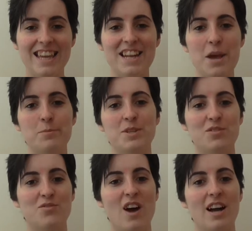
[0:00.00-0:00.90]
In
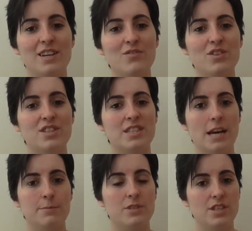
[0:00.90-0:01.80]
episode 5,
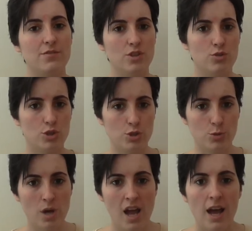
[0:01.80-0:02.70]
Damned If You
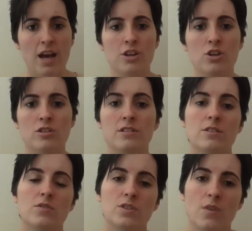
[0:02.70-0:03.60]
Do, a nun
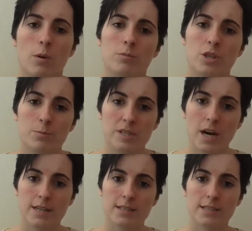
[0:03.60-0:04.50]
suffers from
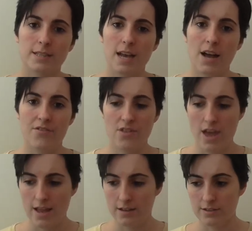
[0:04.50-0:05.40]
dermatitis and
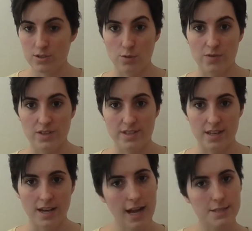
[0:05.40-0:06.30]
then suffers
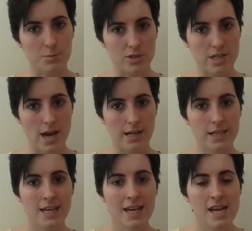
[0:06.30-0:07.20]
an asthma attack.